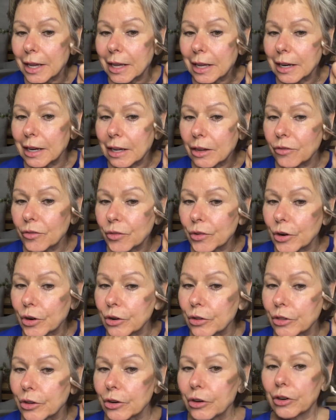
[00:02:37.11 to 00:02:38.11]
any
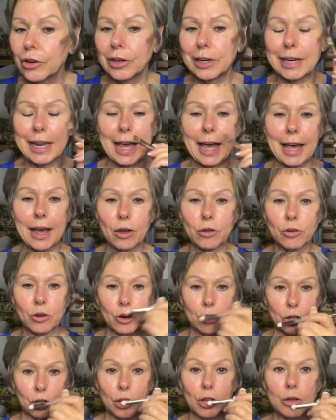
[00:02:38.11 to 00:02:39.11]
further down
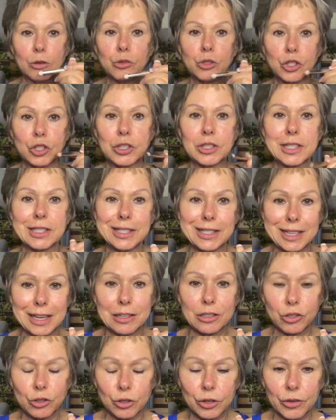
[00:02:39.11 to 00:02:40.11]
or close to the
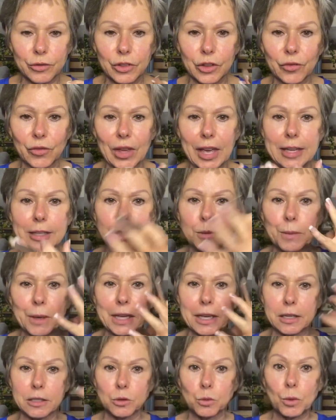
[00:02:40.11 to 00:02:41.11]
center of the face
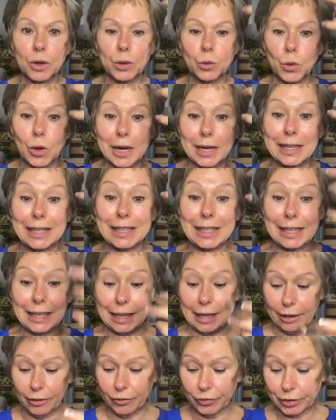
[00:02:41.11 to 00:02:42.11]
because we want to
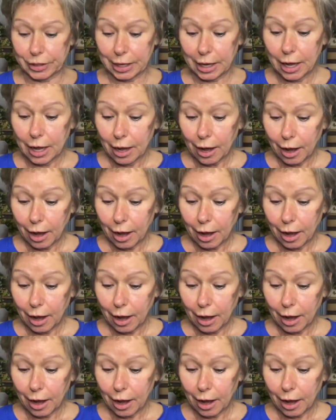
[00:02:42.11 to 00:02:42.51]
lift.